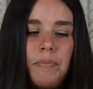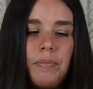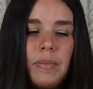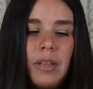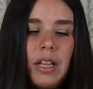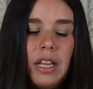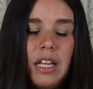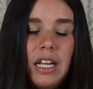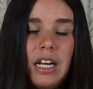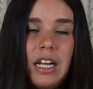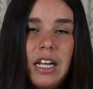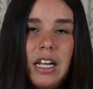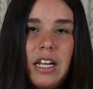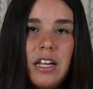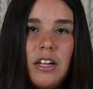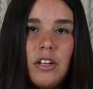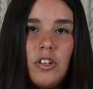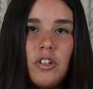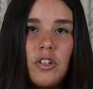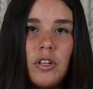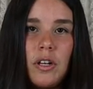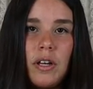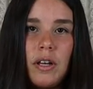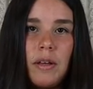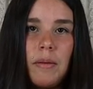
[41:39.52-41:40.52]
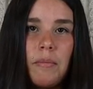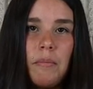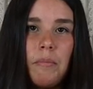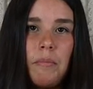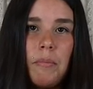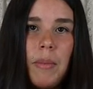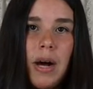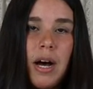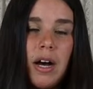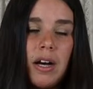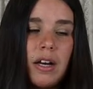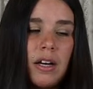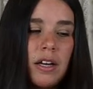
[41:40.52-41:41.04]
lineage
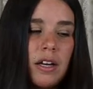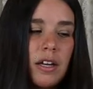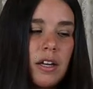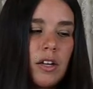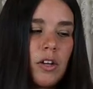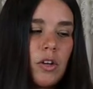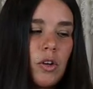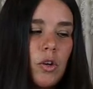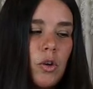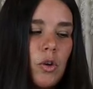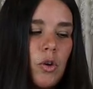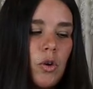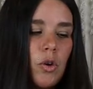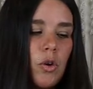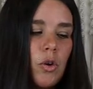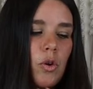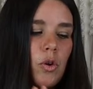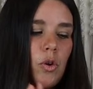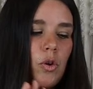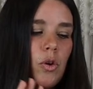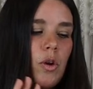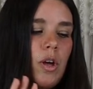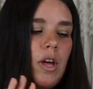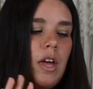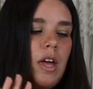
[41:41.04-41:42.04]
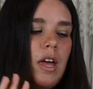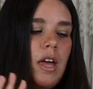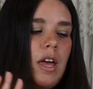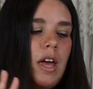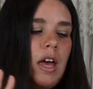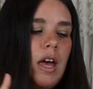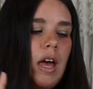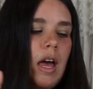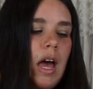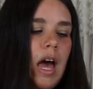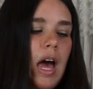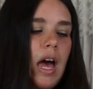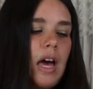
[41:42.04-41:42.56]
monk who
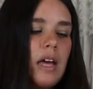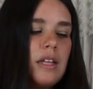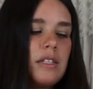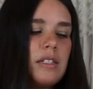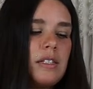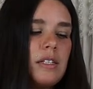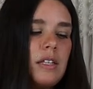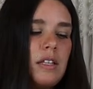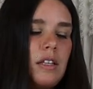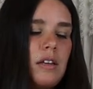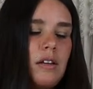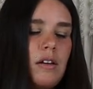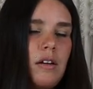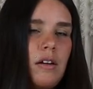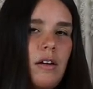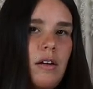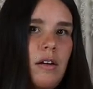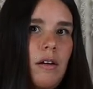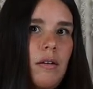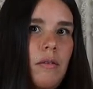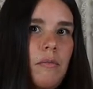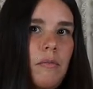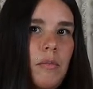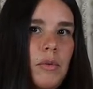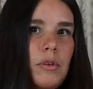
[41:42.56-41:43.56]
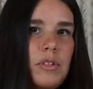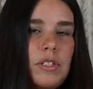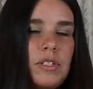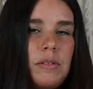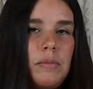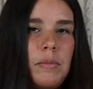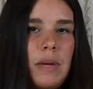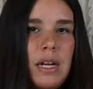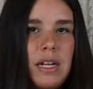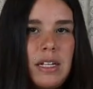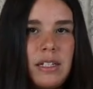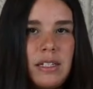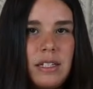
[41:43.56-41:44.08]
has the most
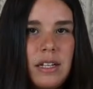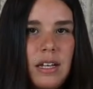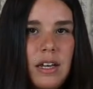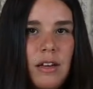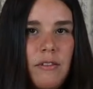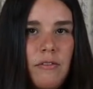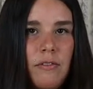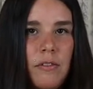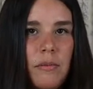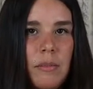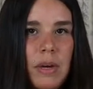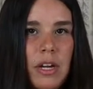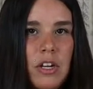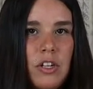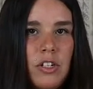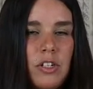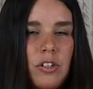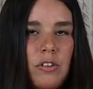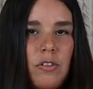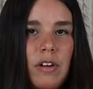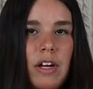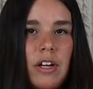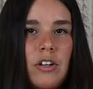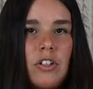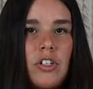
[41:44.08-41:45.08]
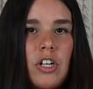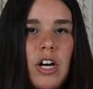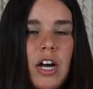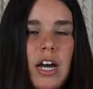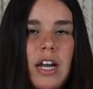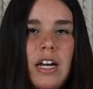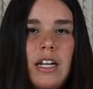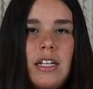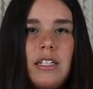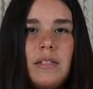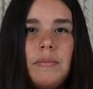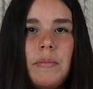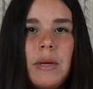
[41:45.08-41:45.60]
amazing information around
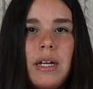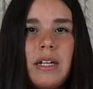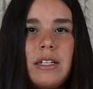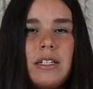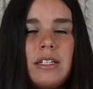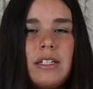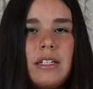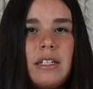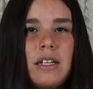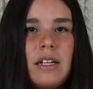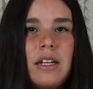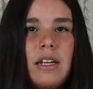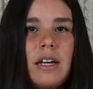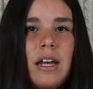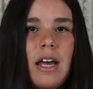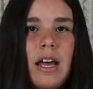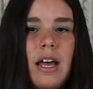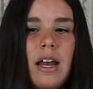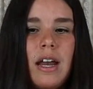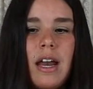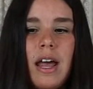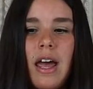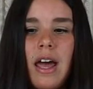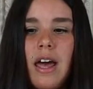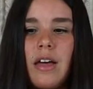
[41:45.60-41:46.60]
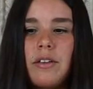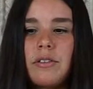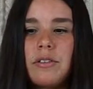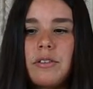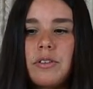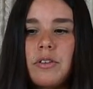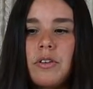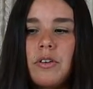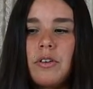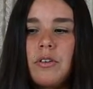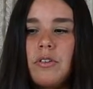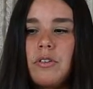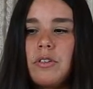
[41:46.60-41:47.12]
Chinese medicine and how
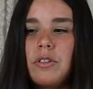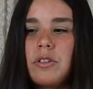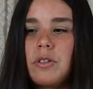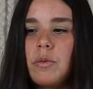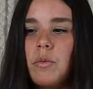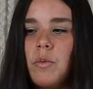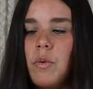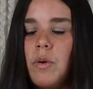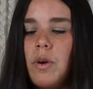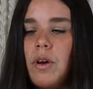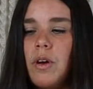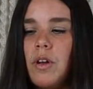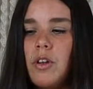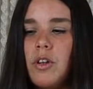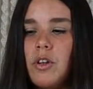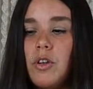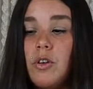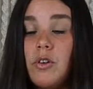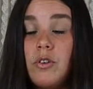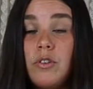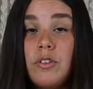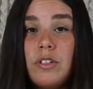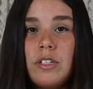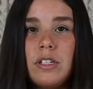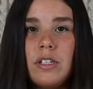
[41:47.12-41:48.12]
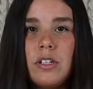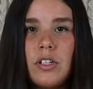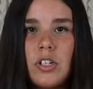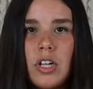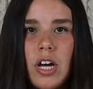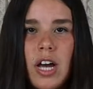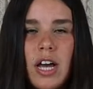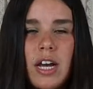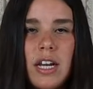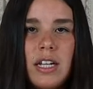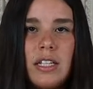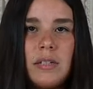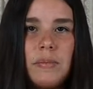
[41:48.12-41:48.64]
stones were used in
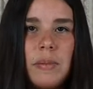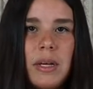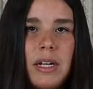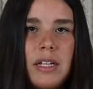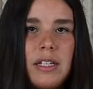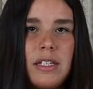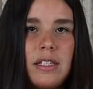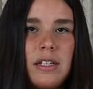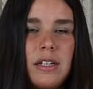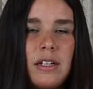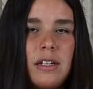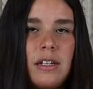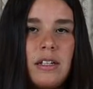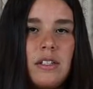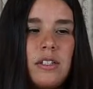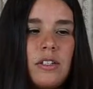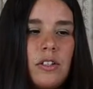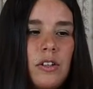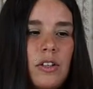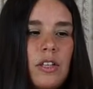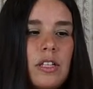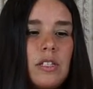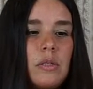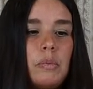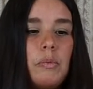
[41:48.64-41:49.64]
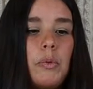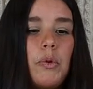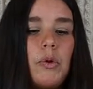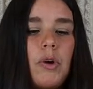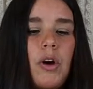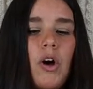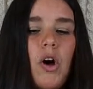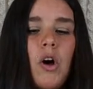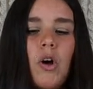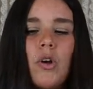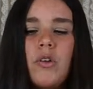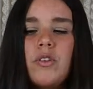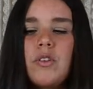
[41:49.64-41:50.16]
Chinese medicine. And so this book
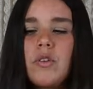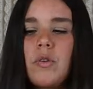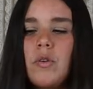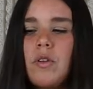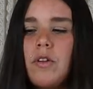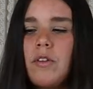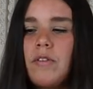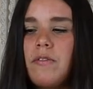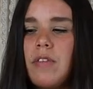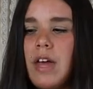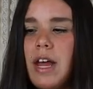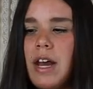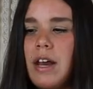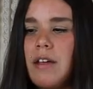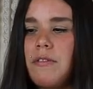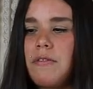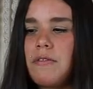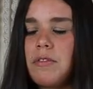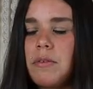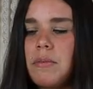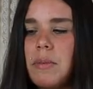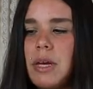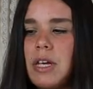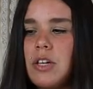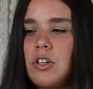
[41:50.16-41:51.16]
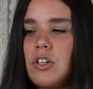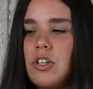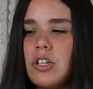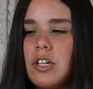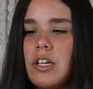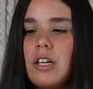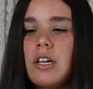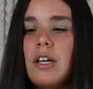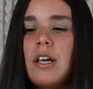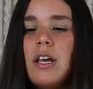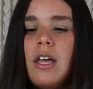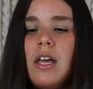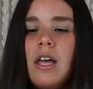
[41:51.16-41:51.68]
holds all of that
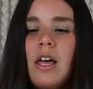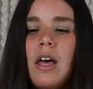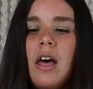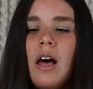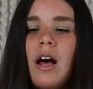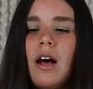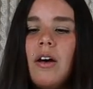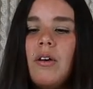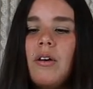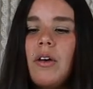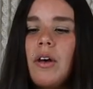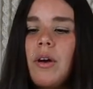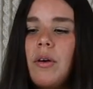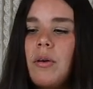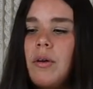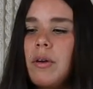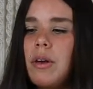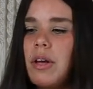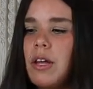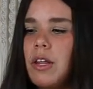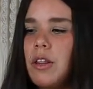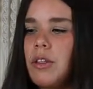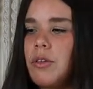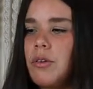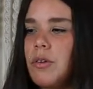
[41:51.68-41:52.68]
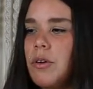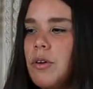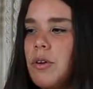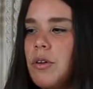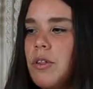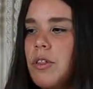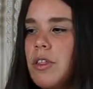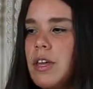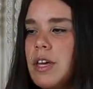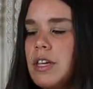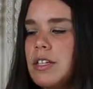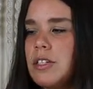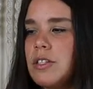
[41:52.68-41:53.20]
information. I'll go through
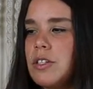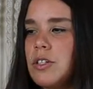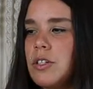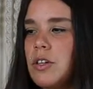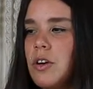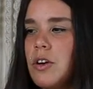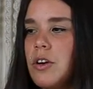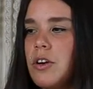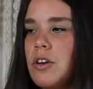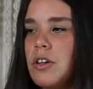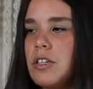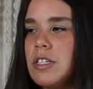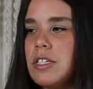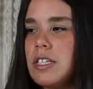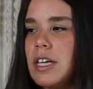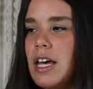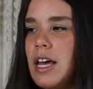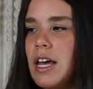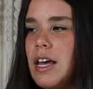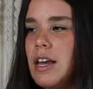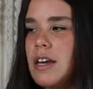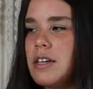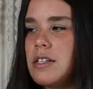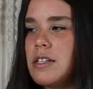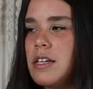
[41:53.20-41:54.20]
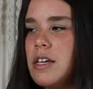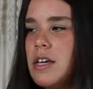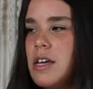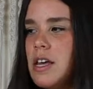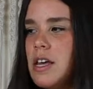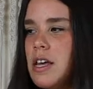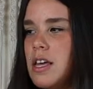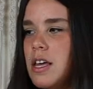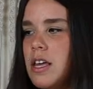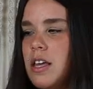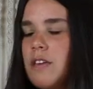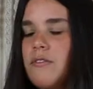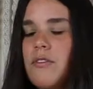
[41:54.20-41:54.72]
these stones and
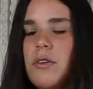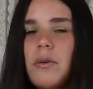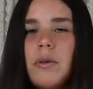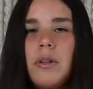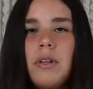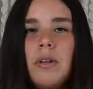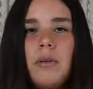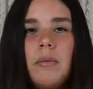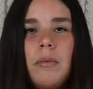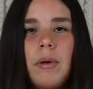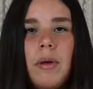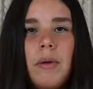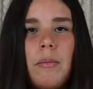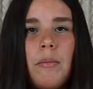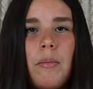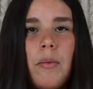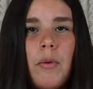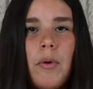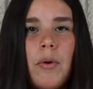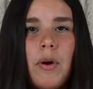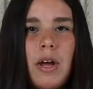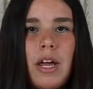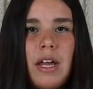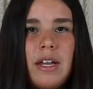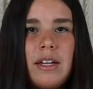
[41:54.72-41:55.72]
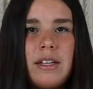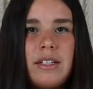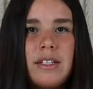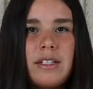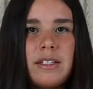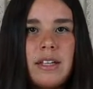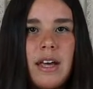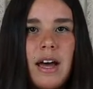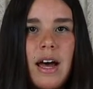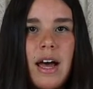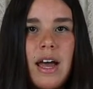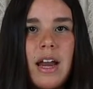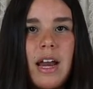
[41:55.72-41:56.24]
give you a little bit more
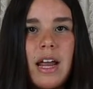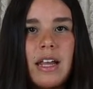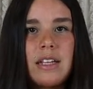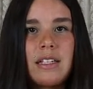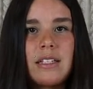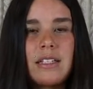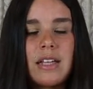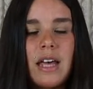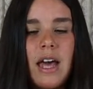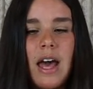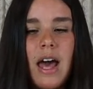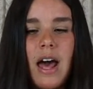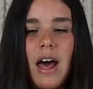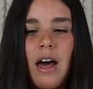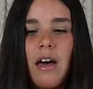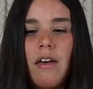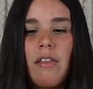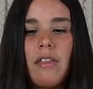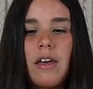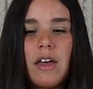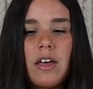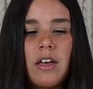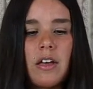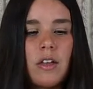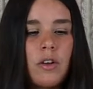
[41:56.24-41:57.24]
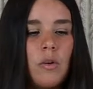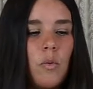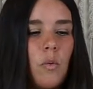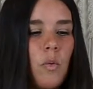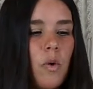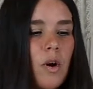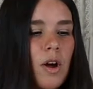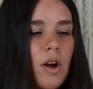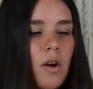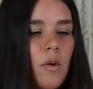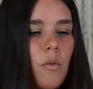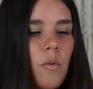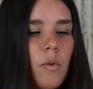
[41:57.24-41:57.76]
insight as to how they can
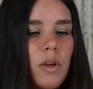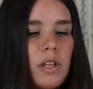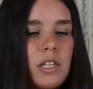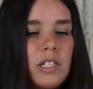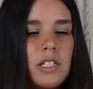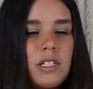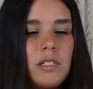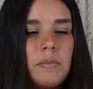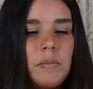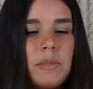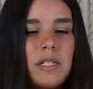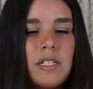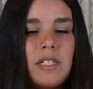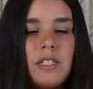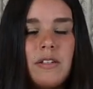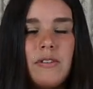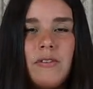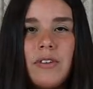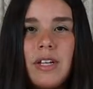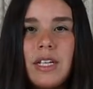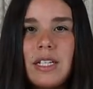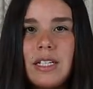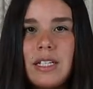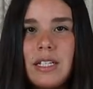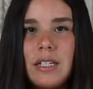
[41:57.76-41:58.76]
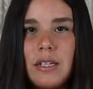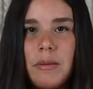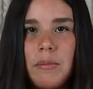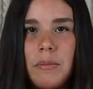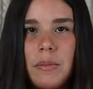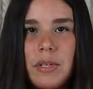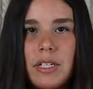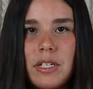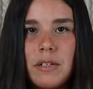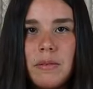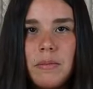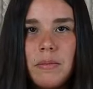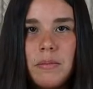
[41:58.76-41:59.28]
work with specific
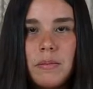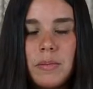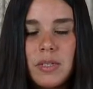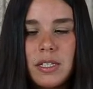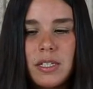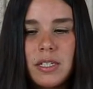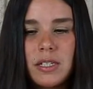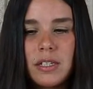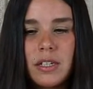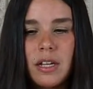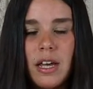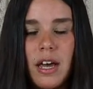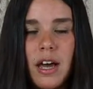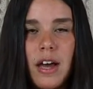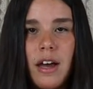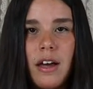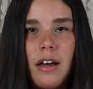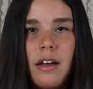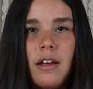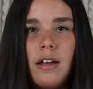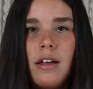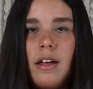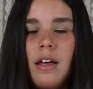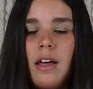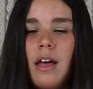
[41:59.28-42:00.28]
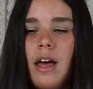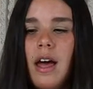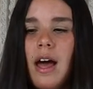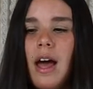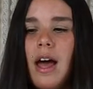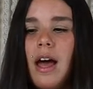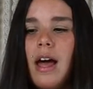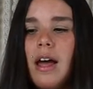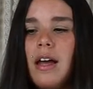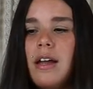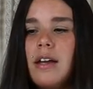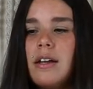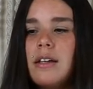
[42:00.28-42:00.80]
symptoms.
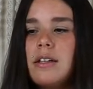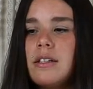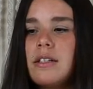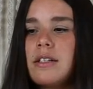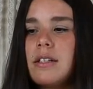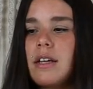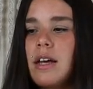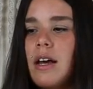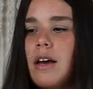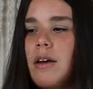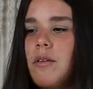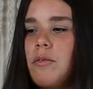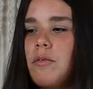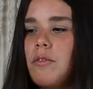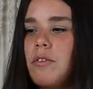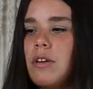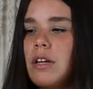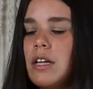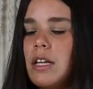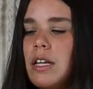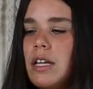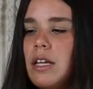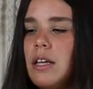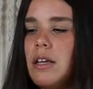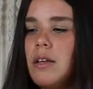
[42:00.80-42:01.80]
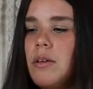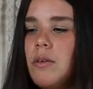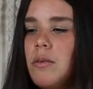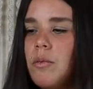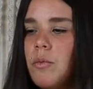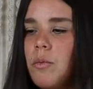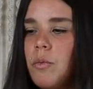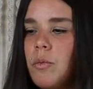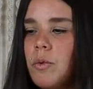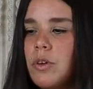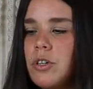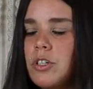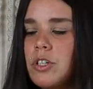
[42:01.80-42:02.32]
And I really
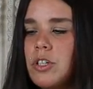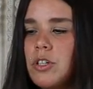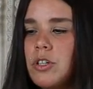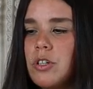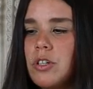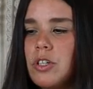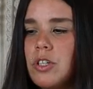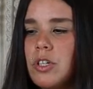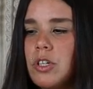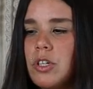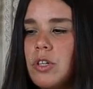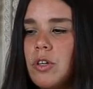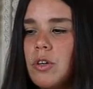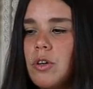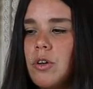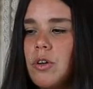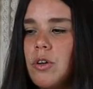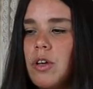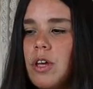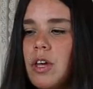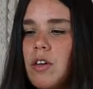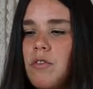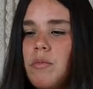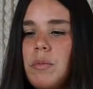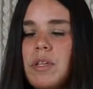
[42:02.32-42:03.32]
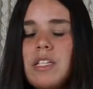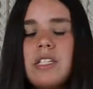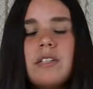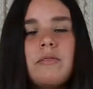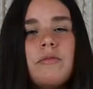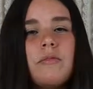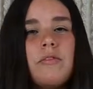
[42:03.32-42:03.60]
want you to give me some